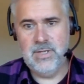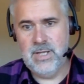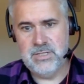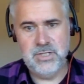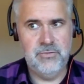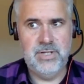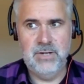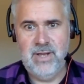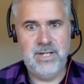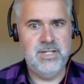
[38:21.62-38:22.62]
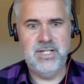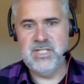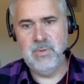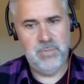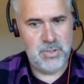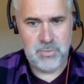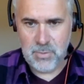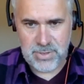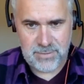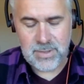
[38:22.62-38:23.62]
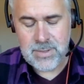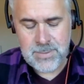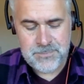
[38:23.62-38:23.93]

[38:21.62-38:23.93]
It's currently red, it needs to be blue or whatever.